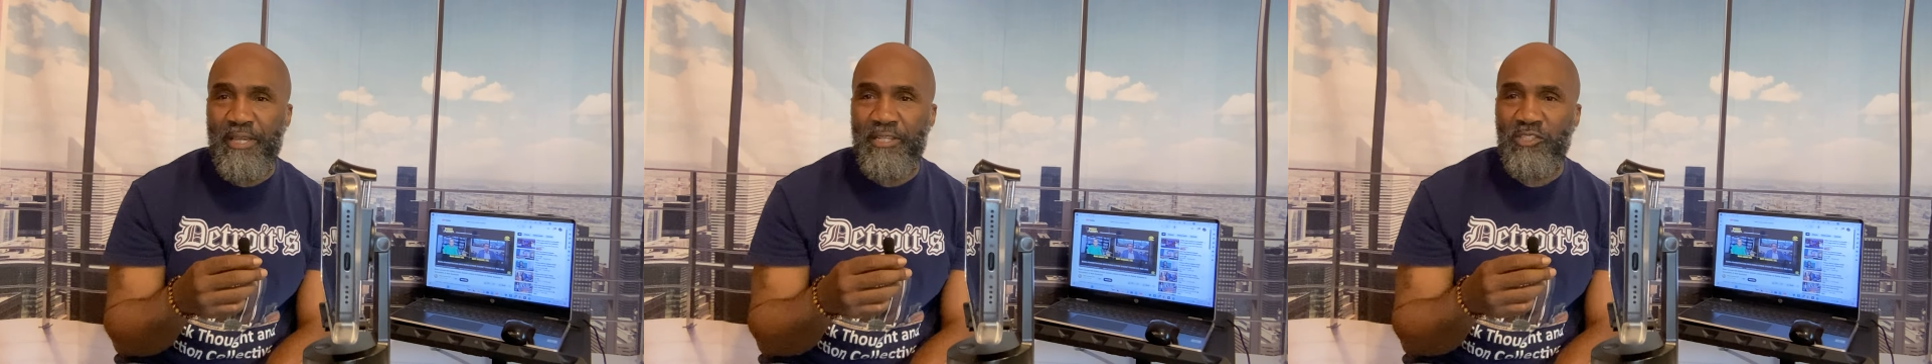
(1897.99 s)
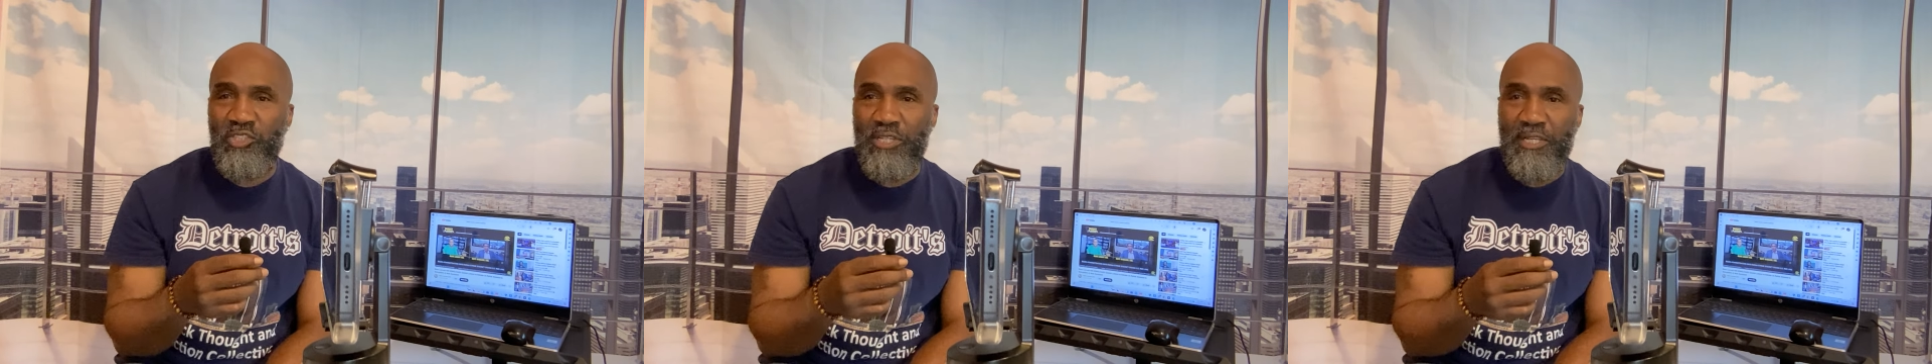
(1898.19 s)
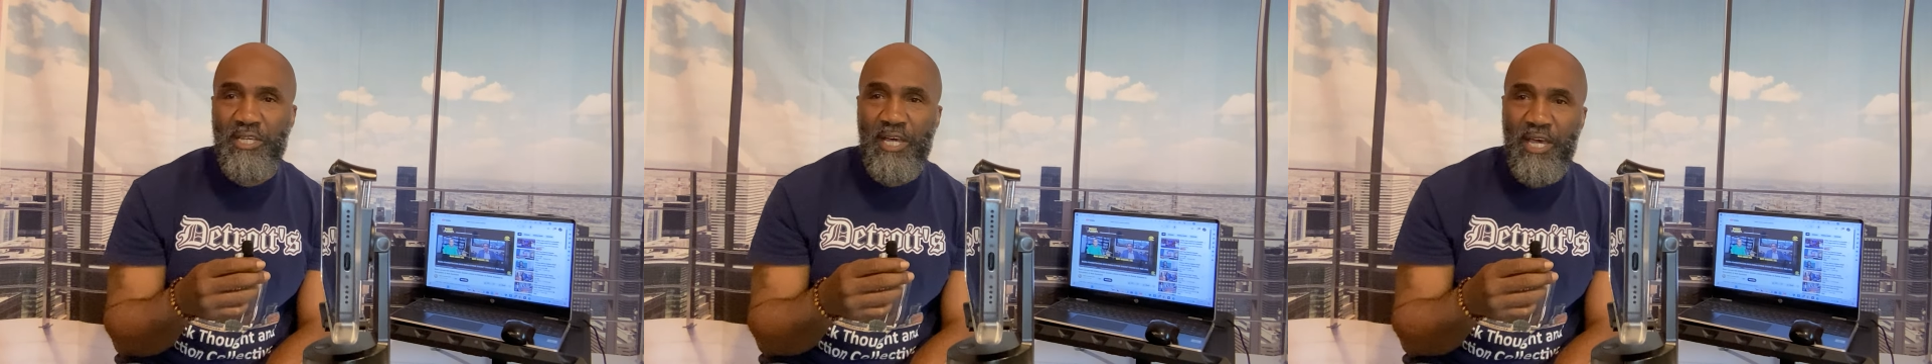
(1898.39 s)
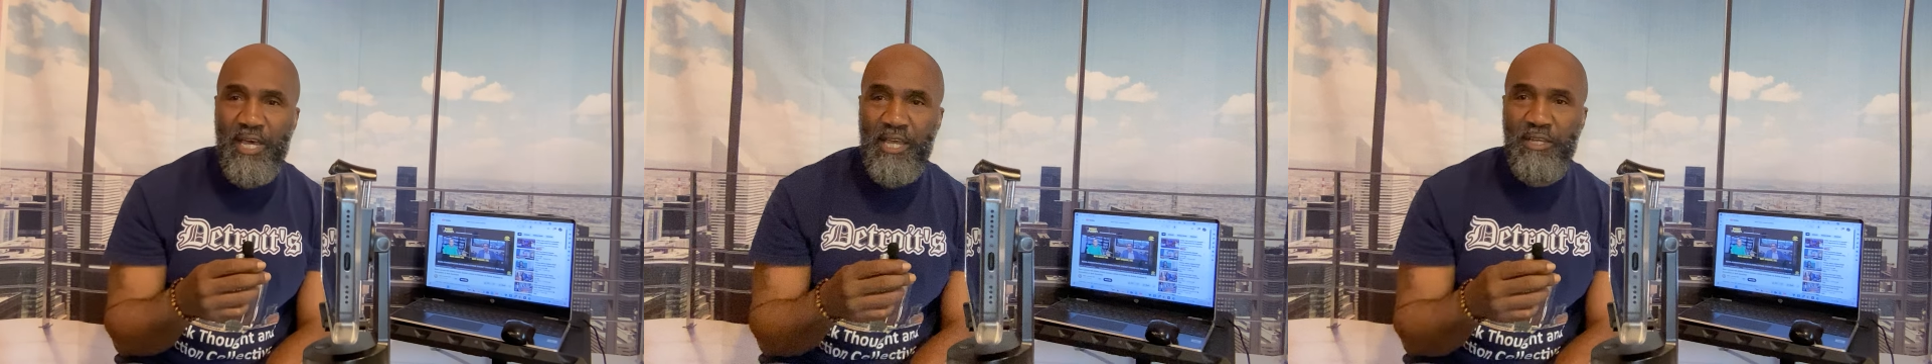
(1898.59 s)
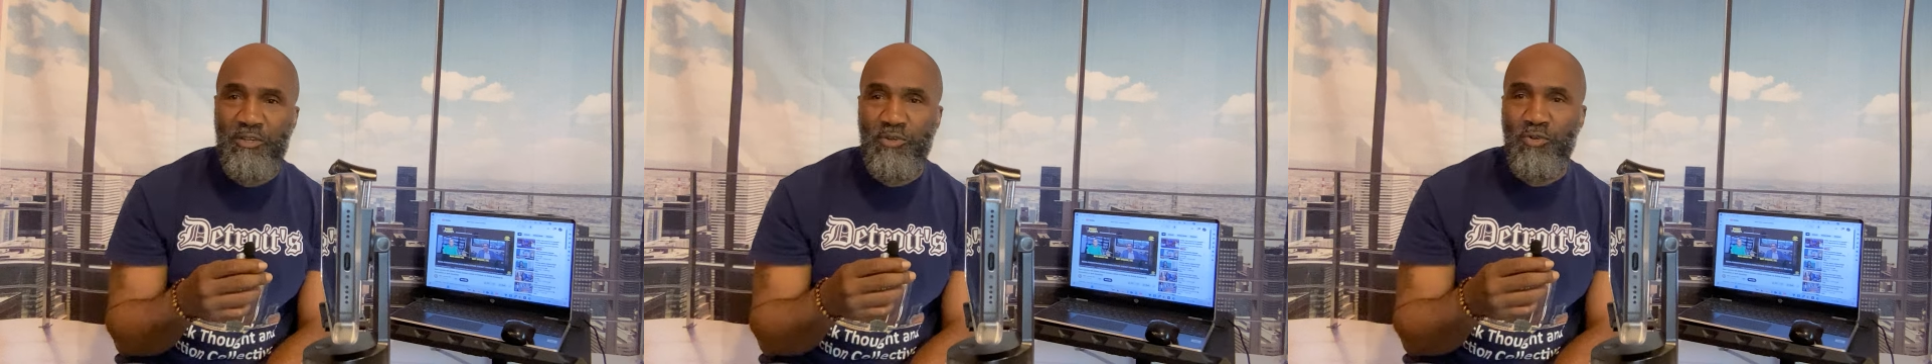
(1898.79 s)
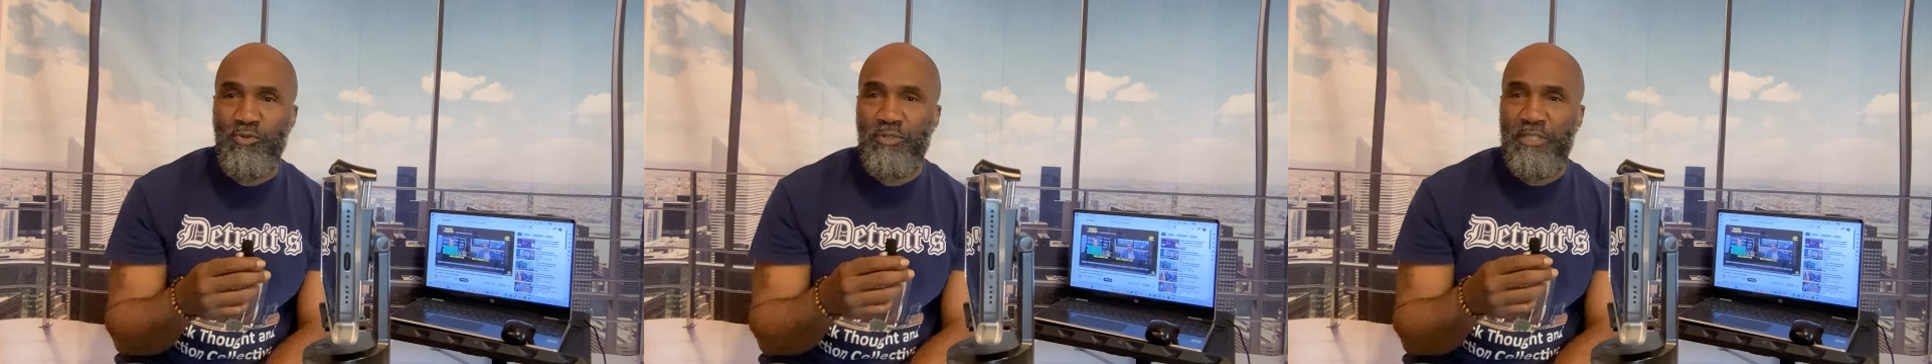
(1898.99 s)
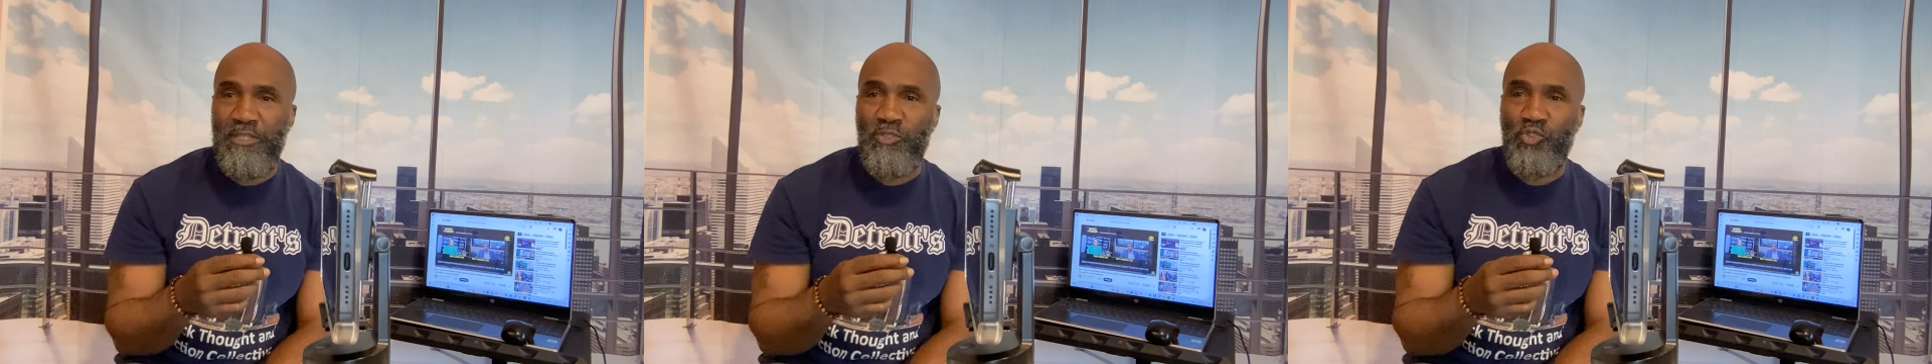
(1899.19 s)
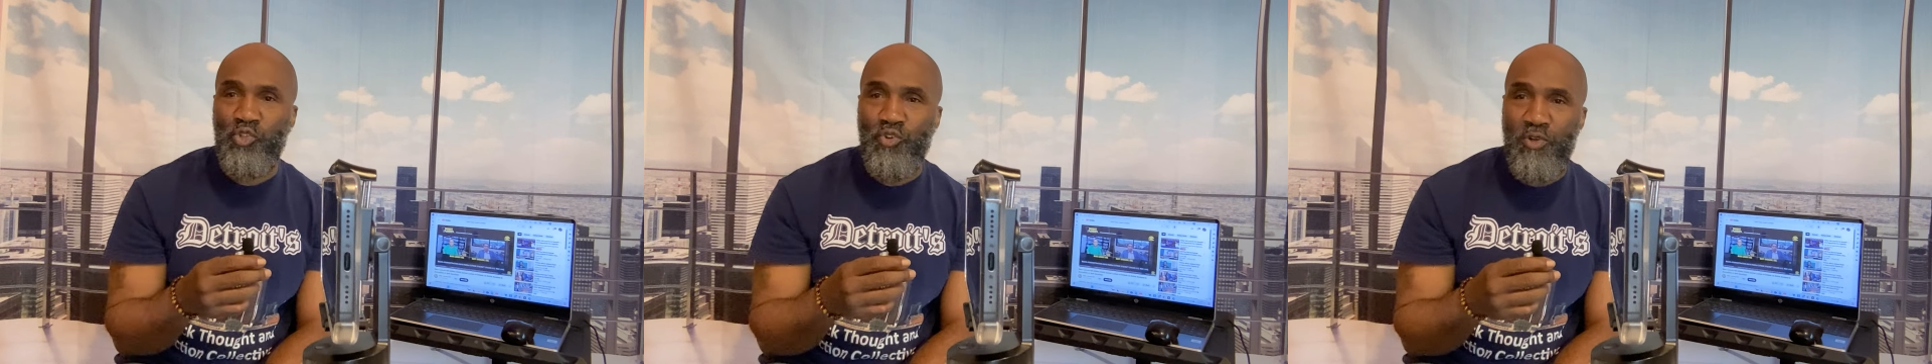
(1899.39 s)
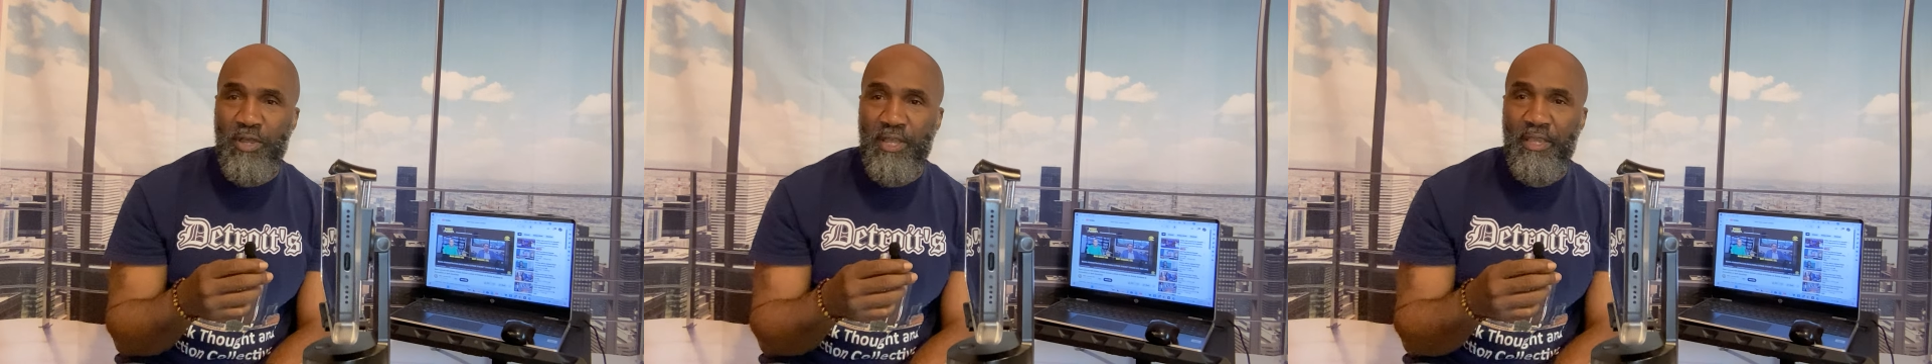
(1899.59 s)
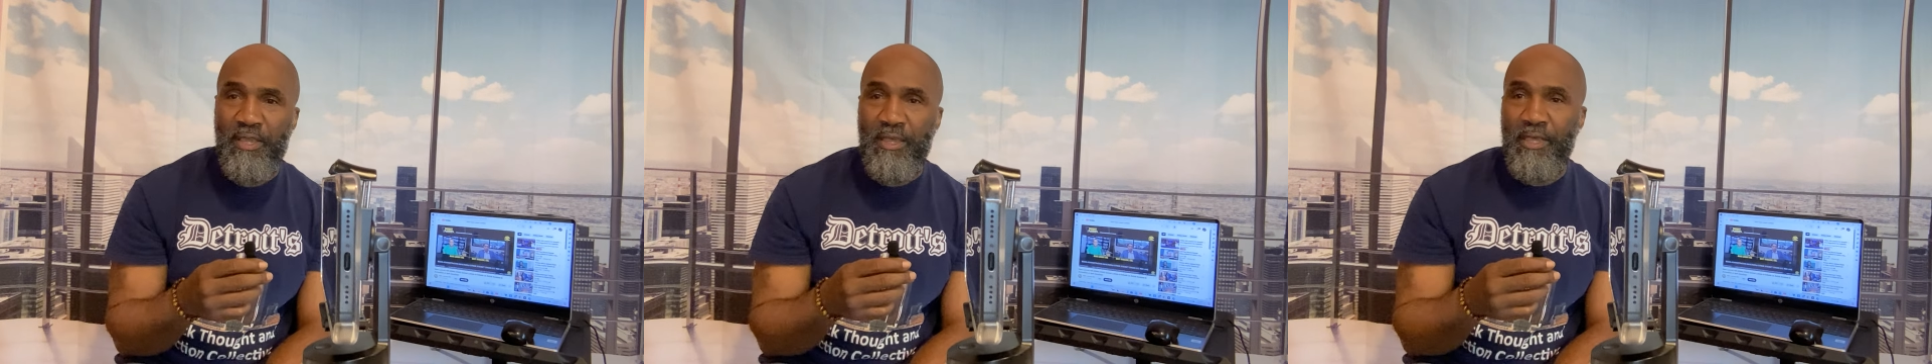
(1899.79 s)
out of Chicago,
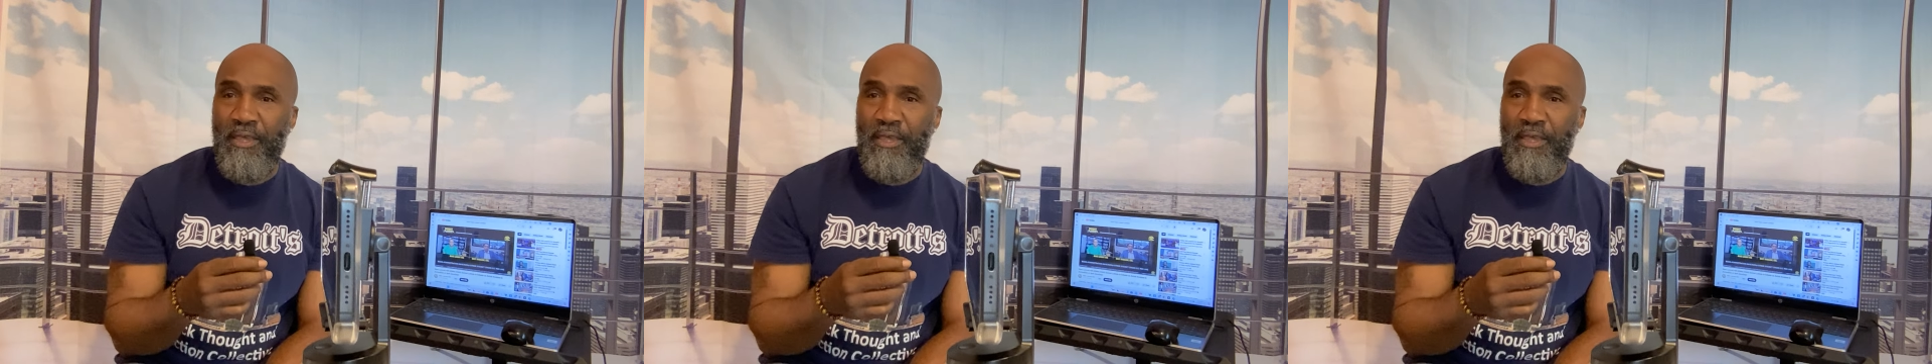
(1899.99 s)
Detroit,